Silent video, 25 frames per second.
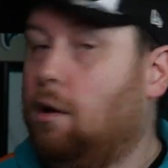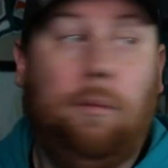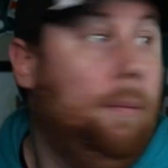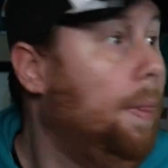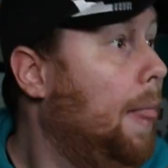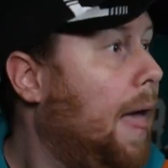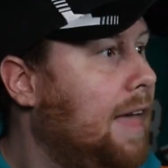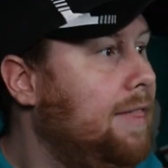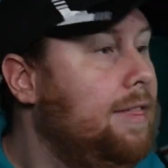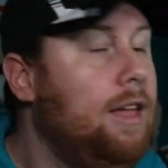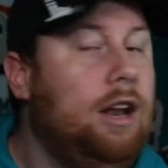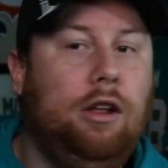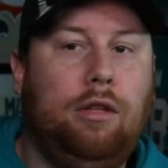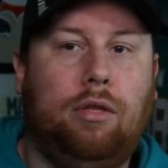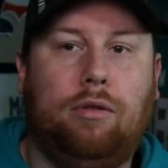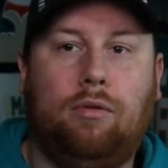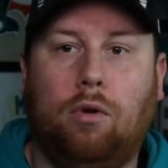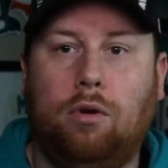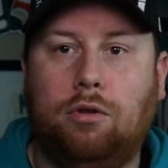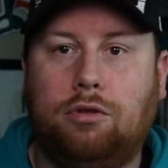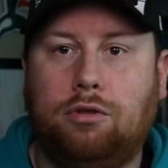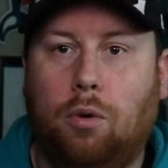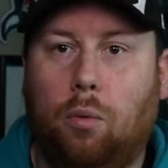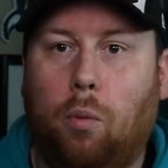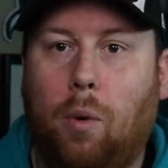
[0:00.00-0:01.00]
and then he threw
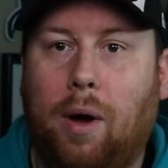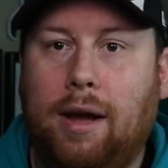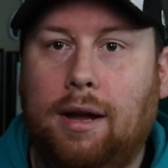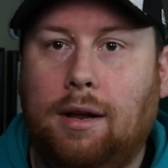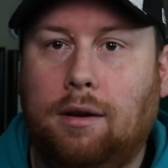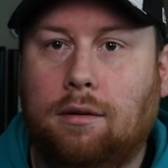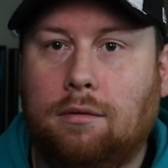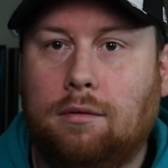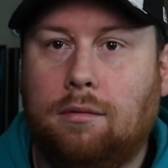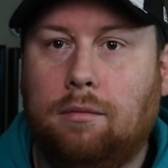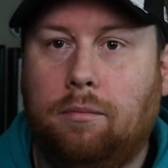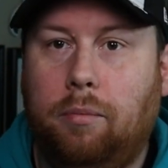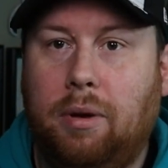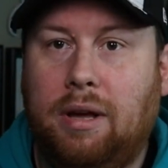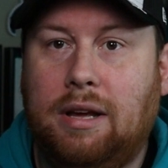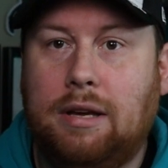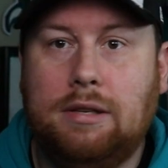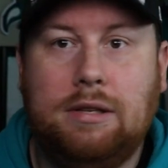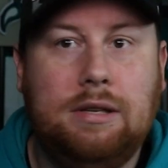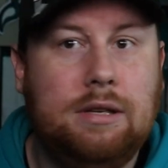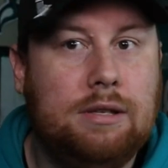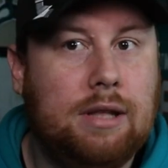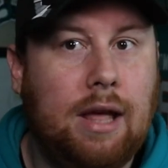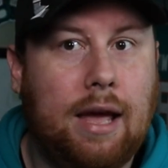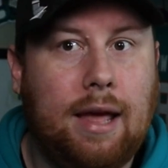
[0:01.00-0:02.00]
it to White because
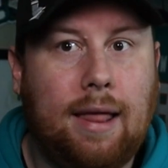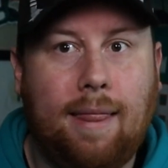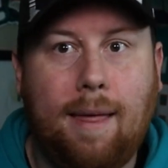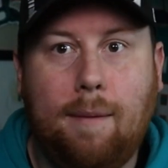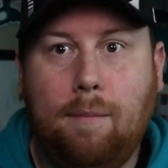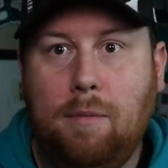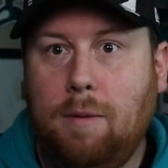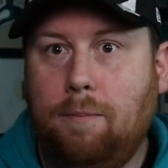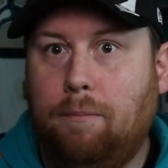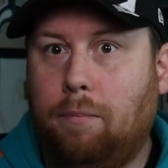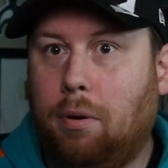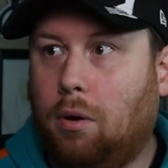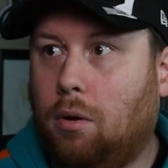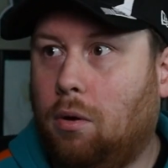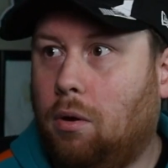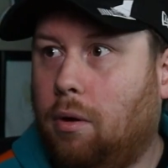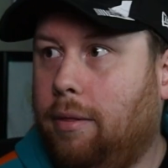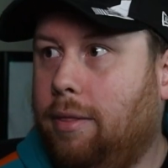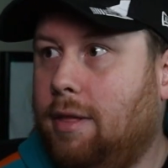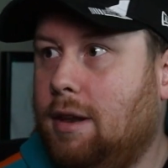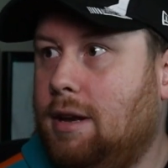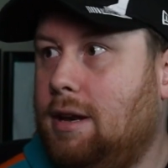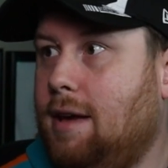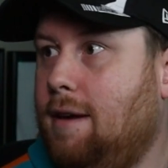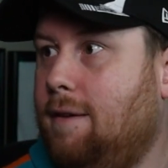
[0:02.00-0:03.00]
he's like, let me pull
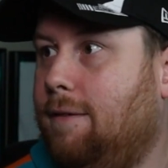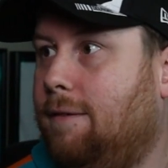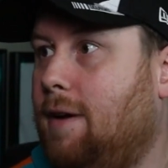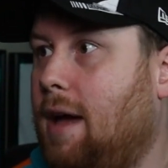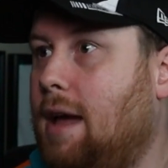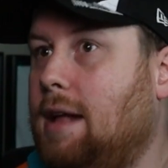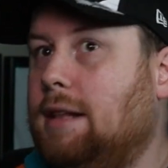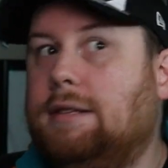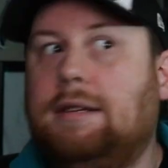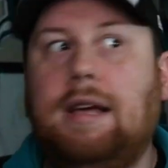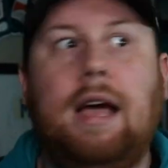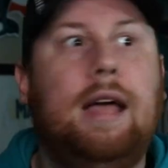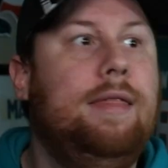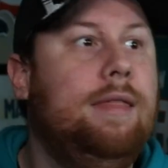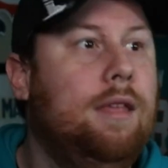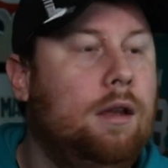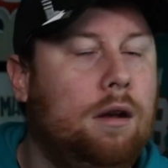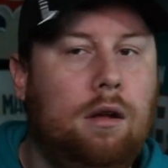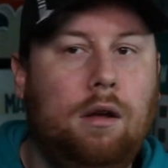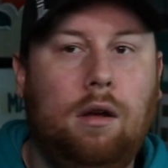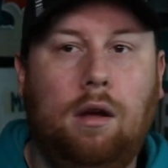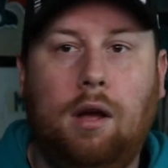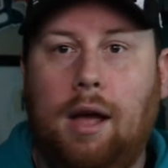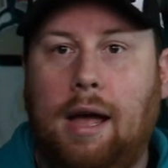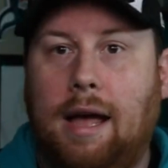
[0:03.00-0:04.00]
the defense. And then
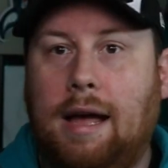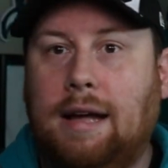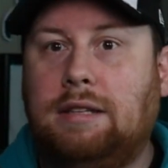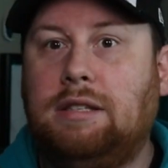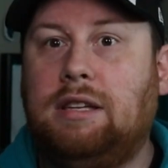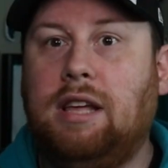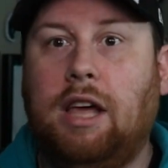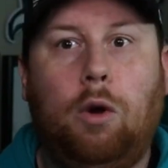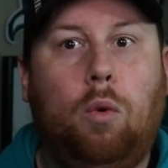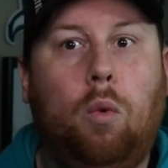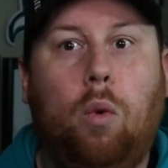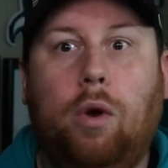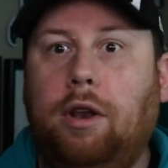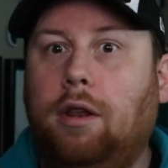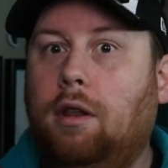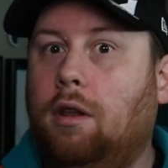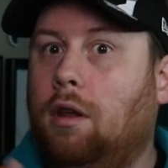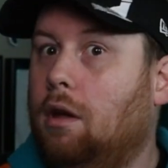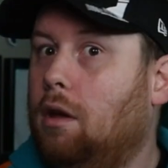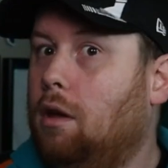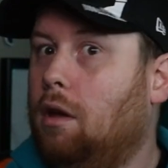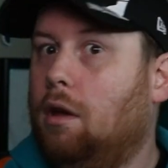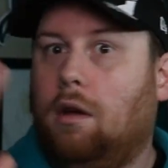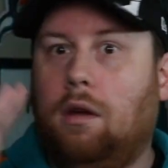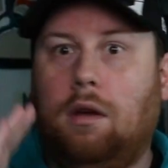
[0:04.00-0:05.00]
it's like when
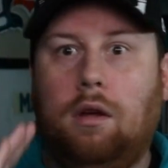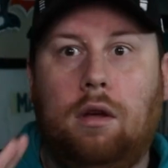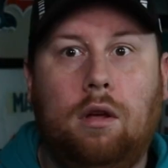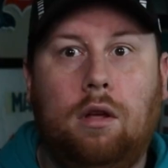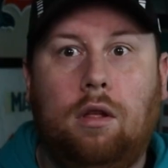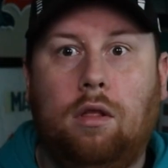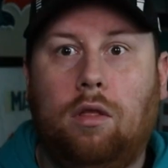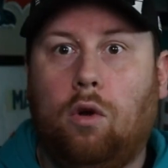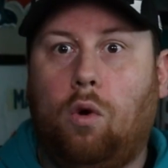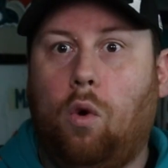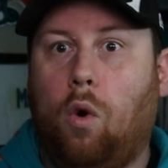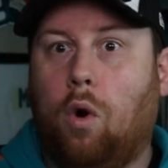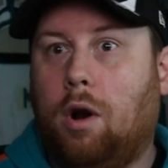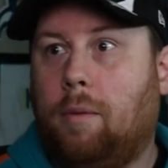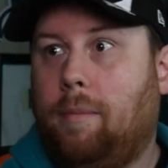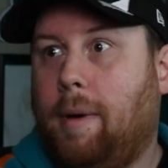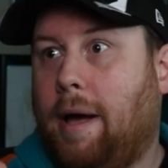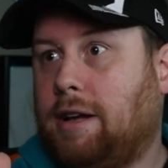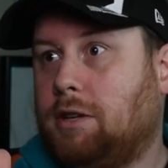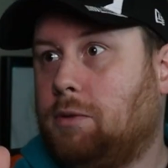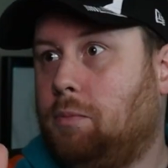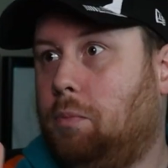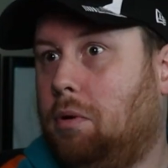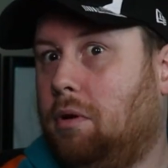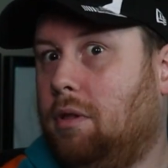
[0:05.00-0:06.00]
the
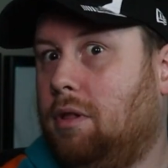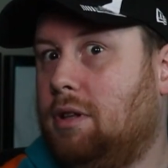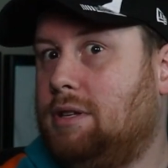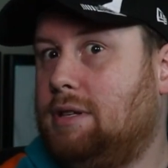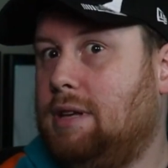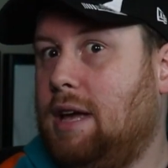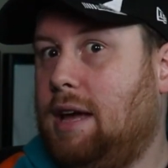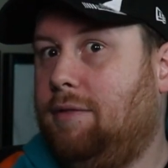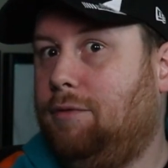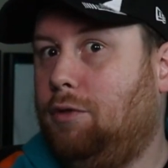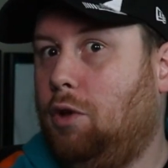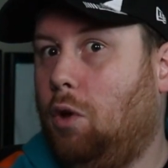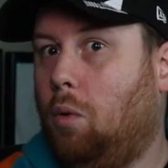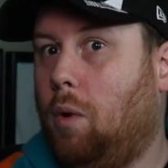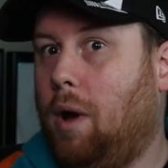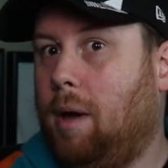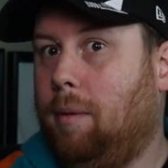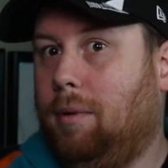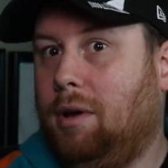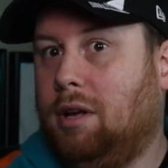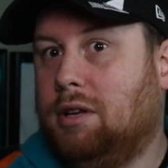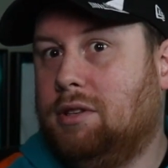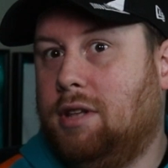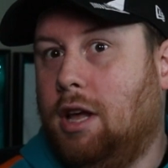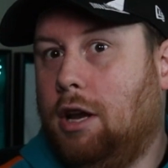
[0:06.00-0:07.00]
quarterbacks pull the safety away
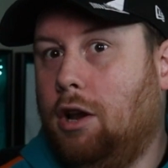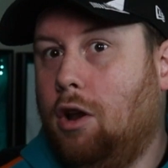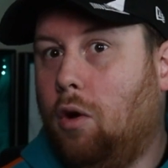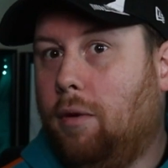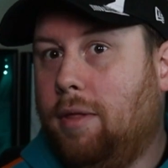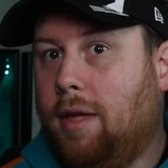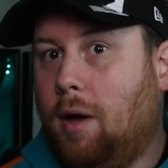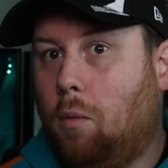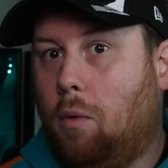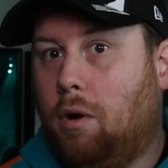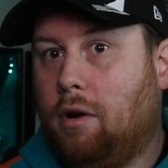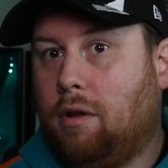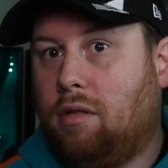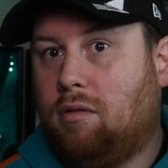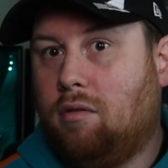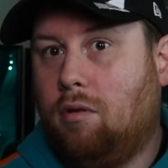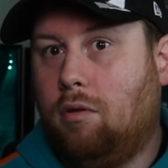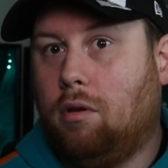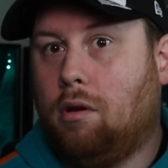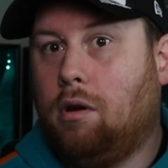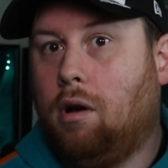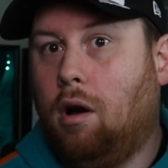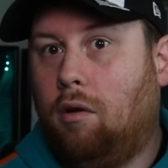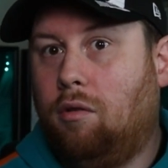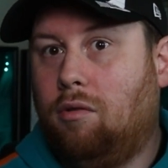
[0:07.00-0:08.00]
because they know they want to throw the
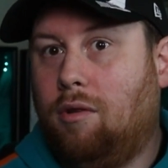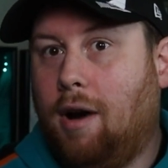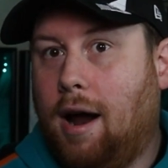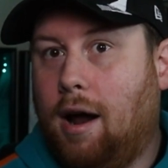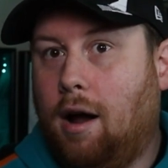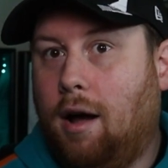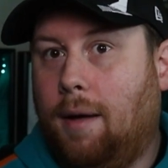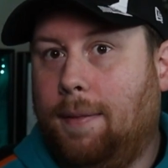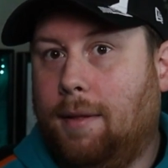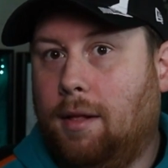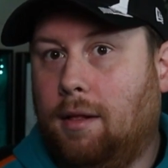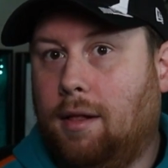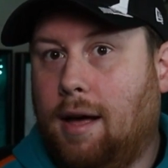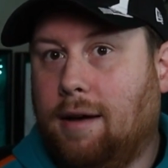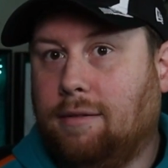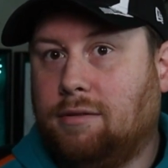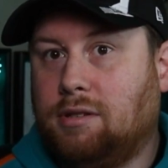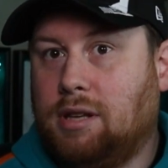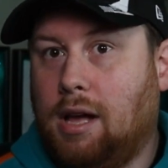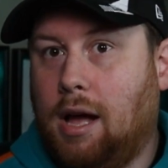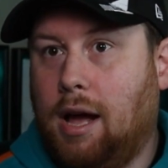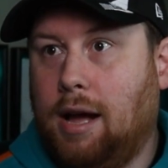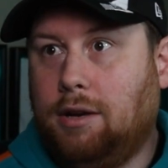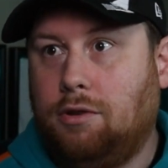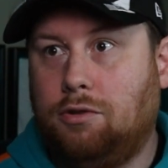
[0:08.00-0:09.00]
go route on the left
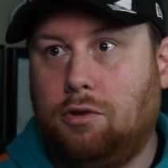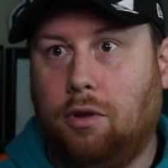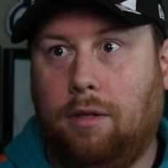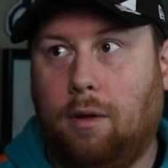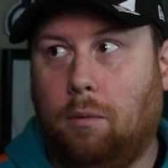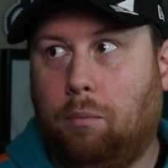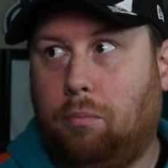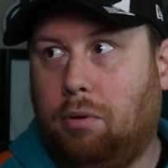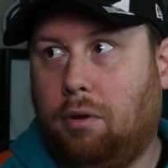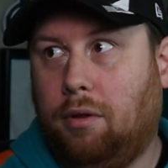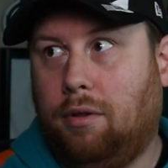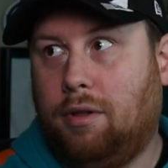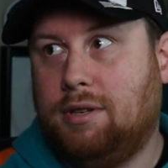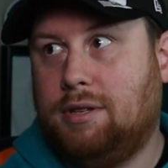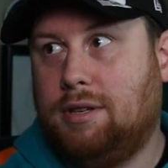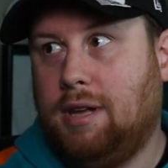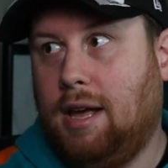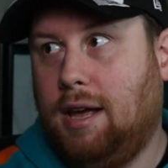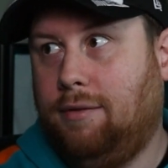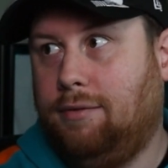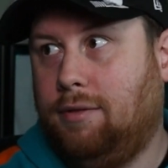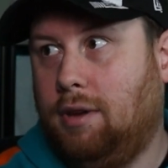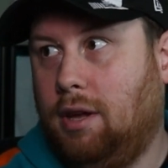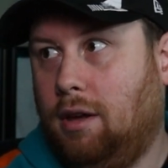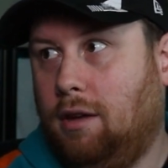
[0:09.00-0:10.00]
side. So they'll pull the
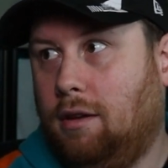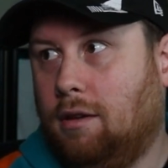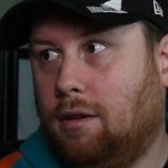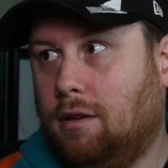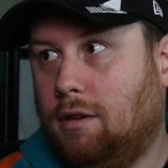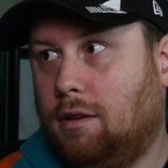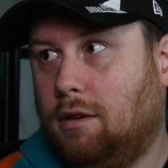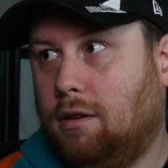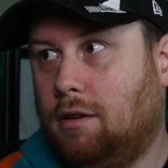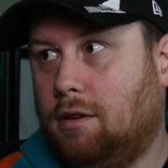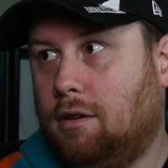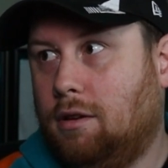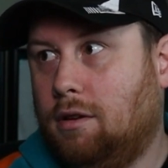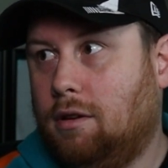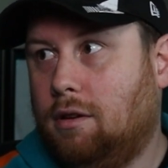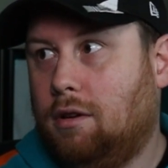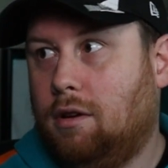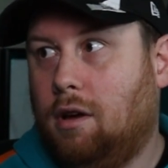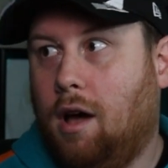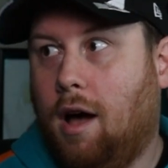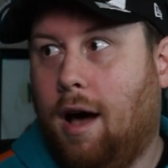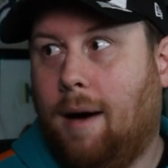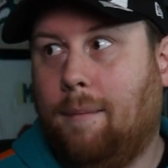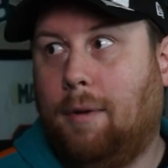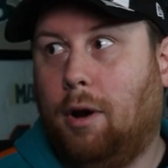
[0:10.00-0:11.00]
safety.
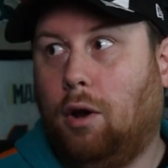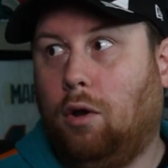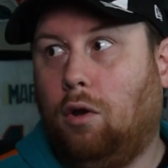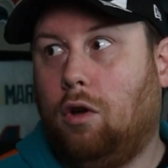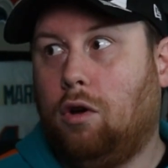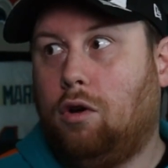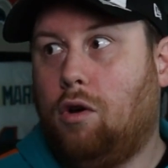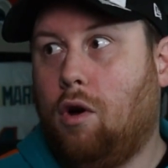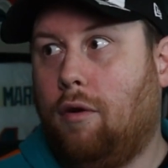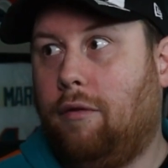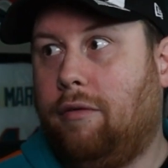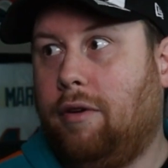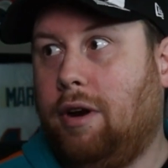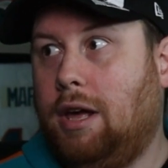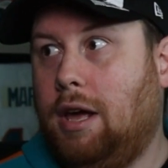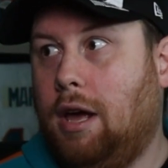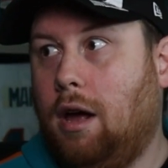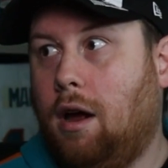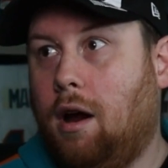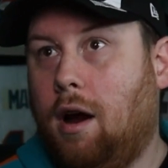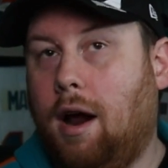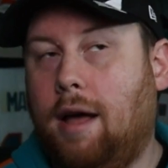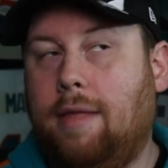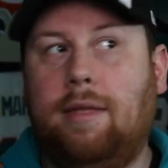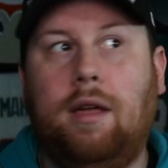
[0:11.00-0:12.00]
I'm going to look over
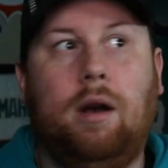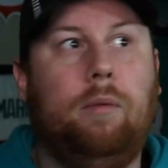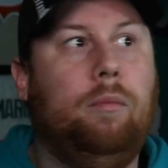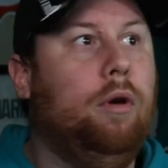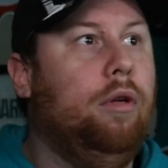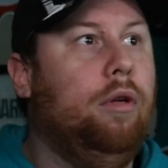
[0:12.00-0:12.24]
here and then I'm going